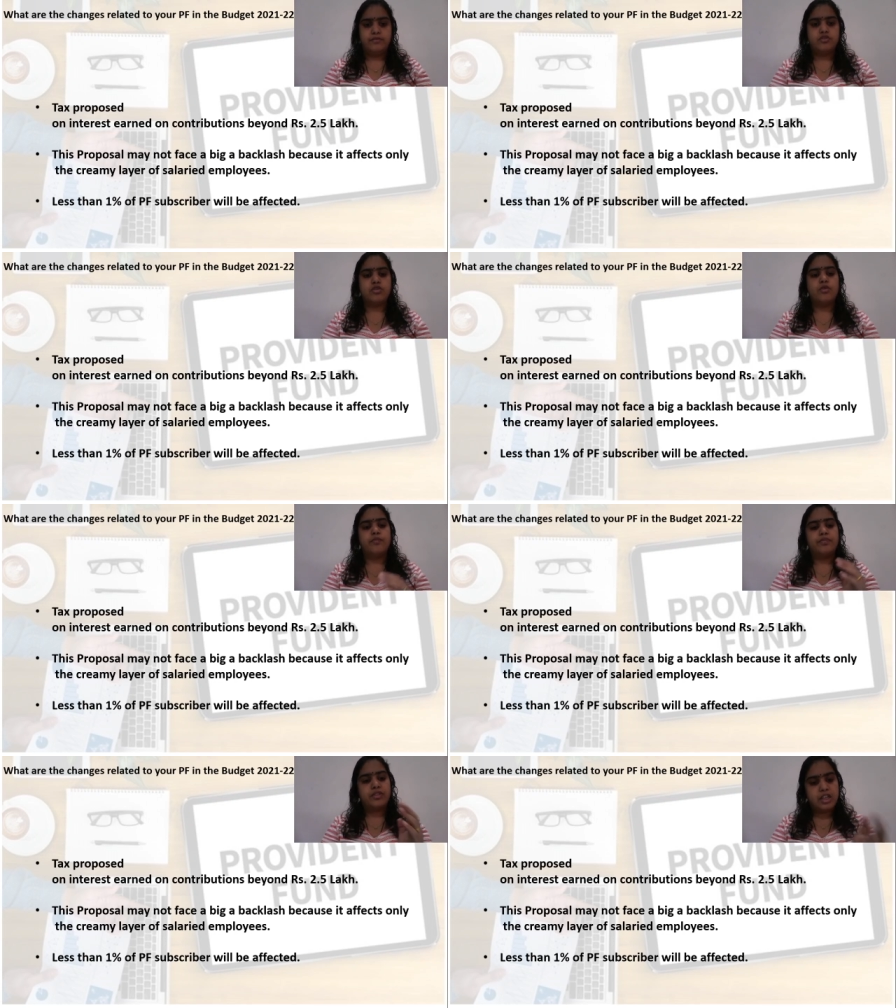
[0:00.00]
So
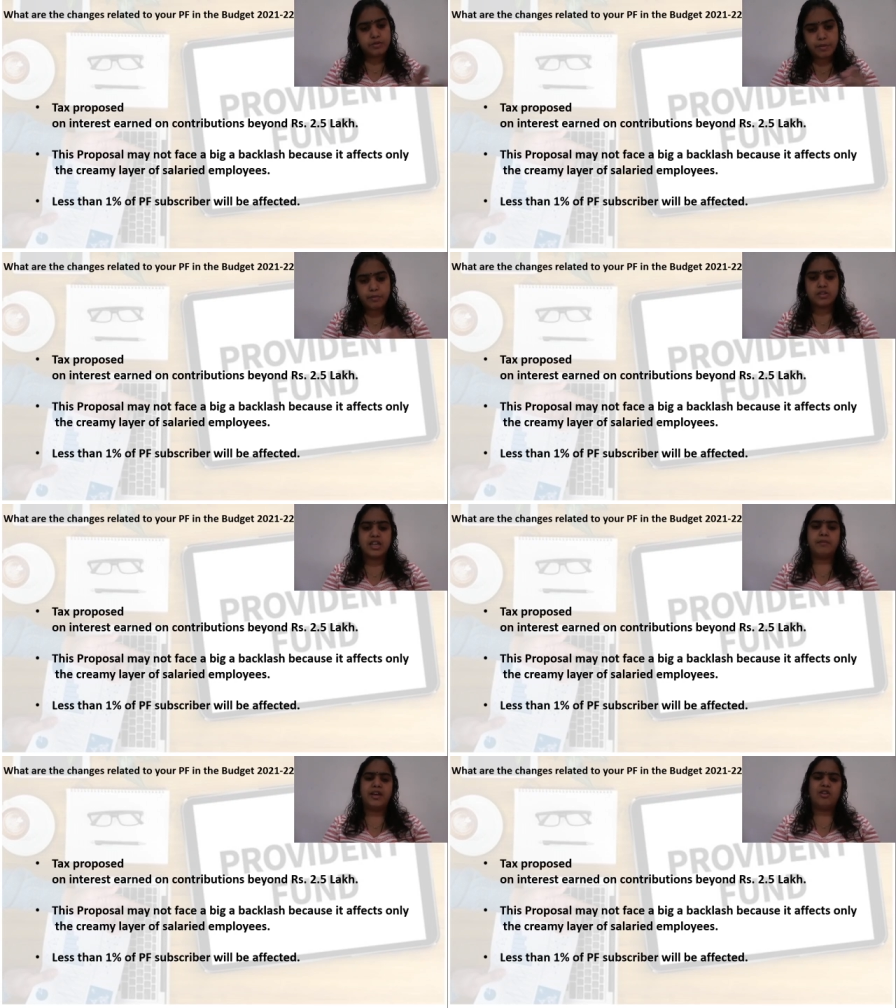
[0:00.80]
this
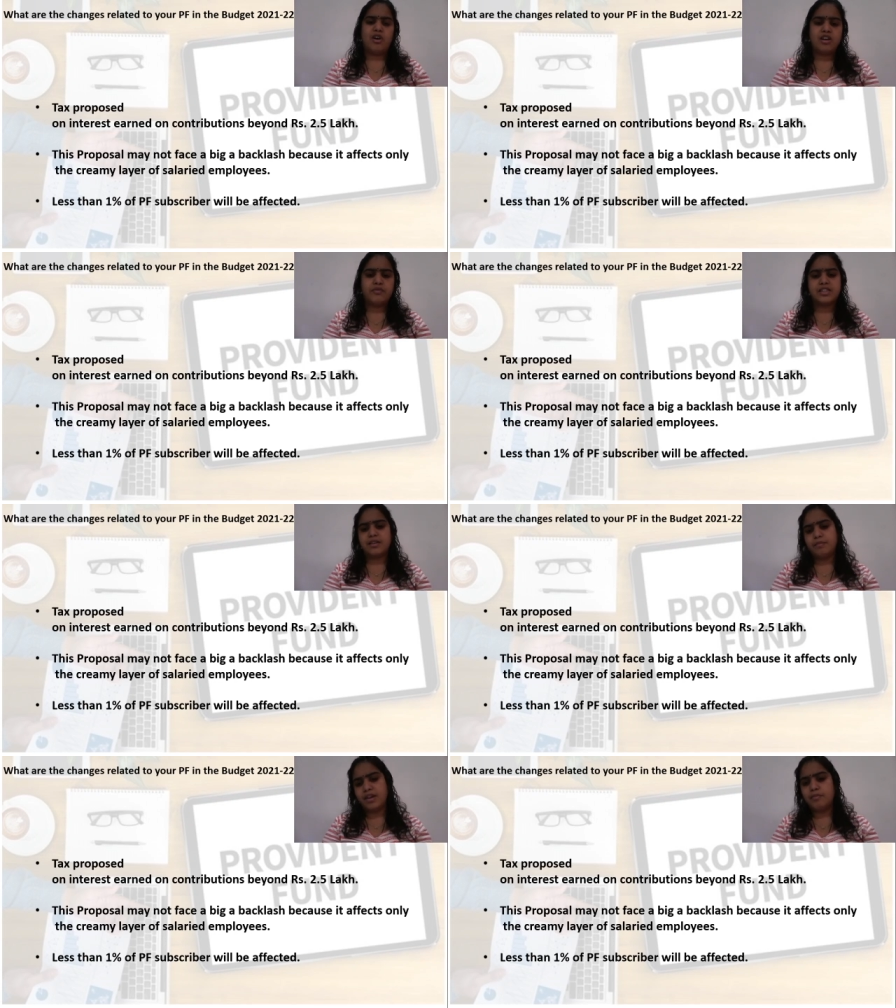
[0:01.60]
proposal may not face
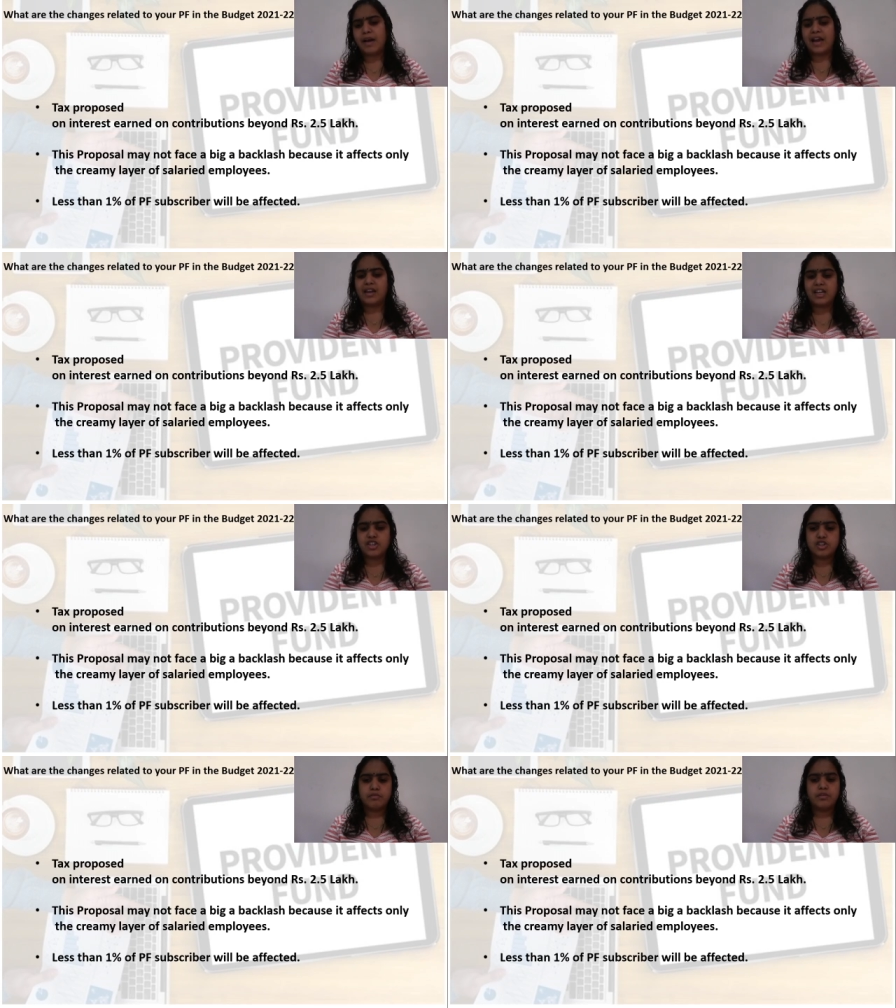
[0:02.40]
a big
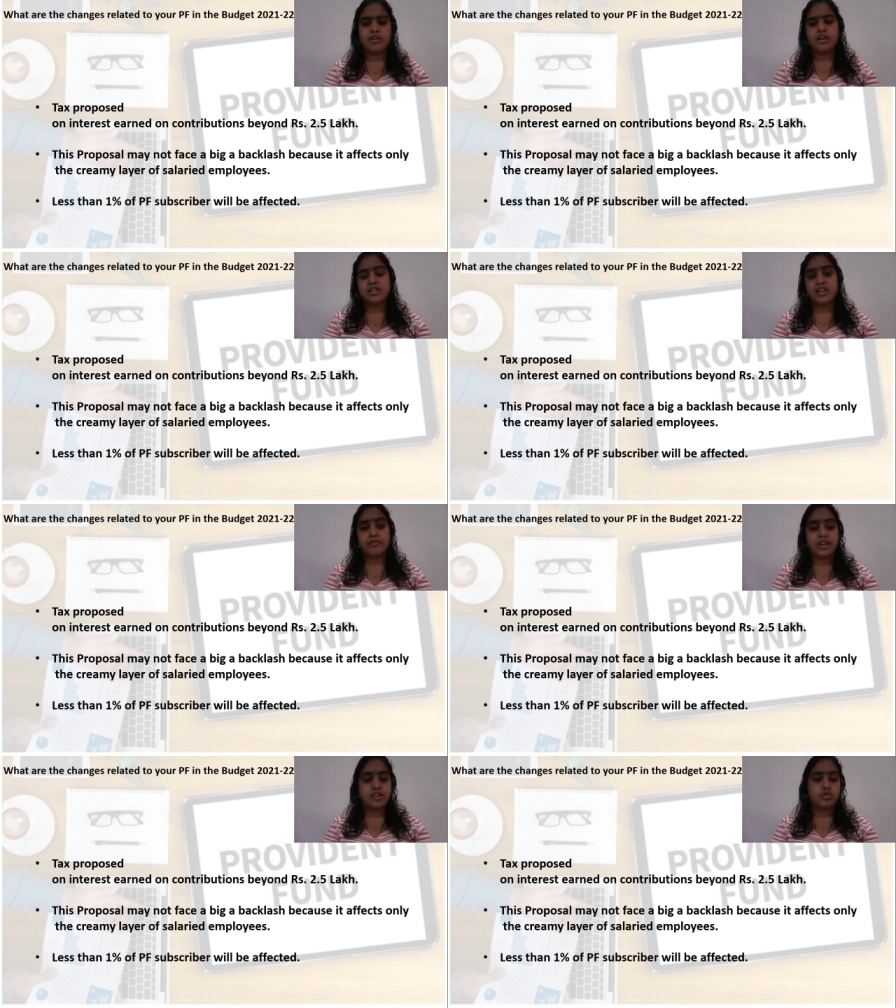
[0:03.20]
backlash because it
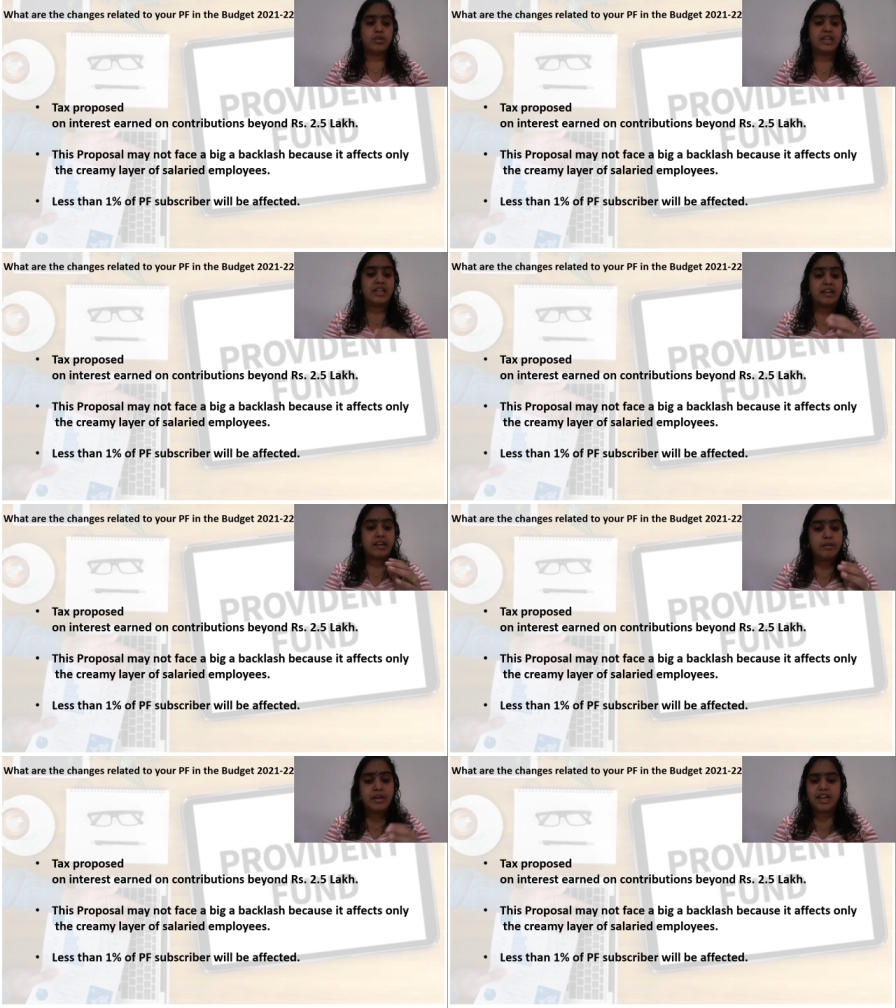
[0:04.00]
affects only the
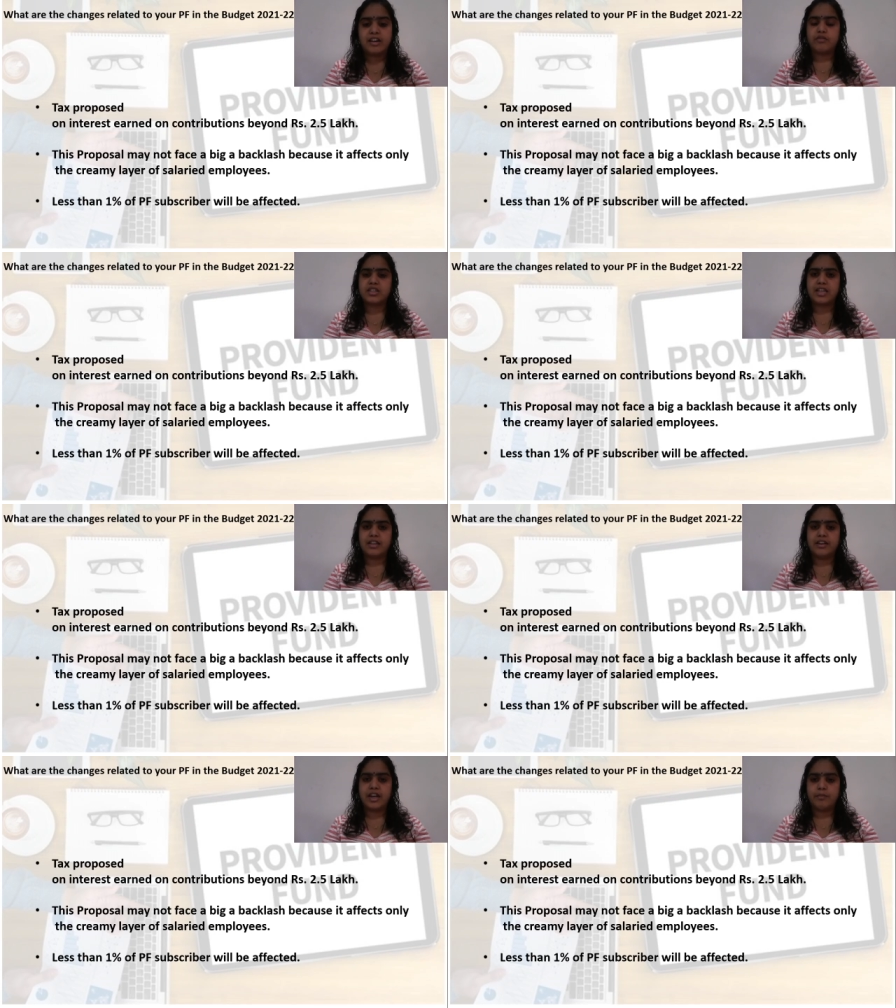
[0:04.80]
creamy layer of the
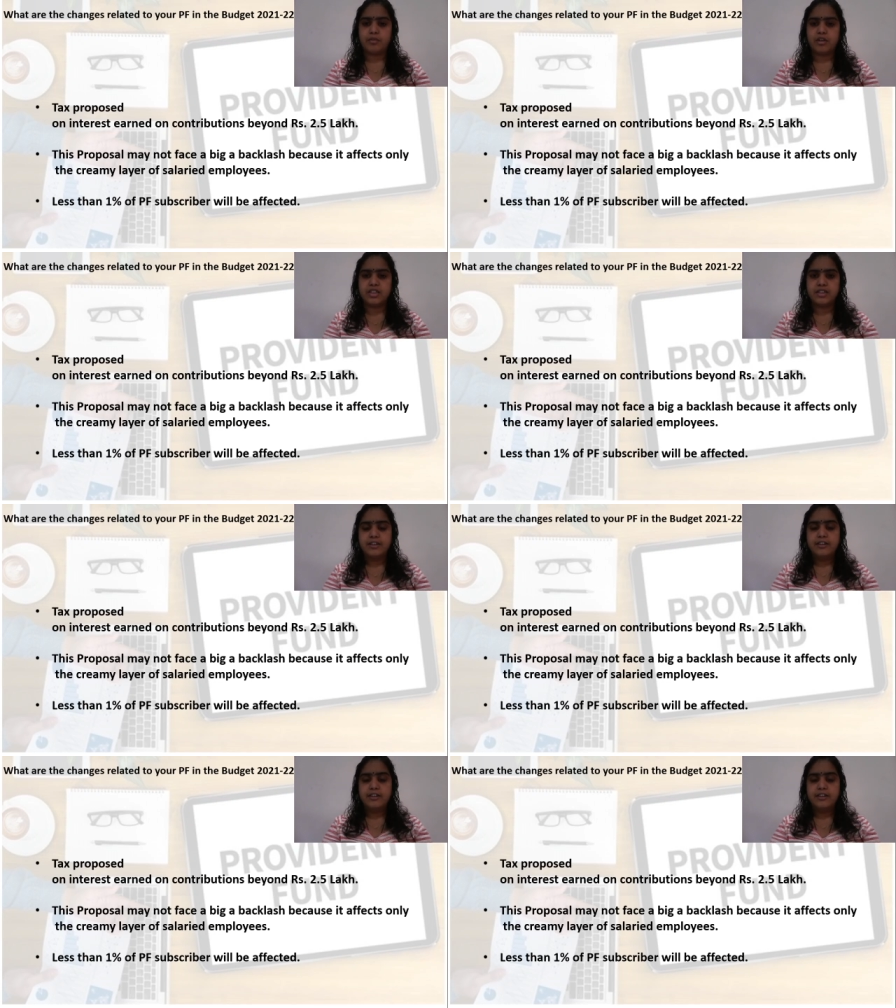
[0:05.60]
salaried employees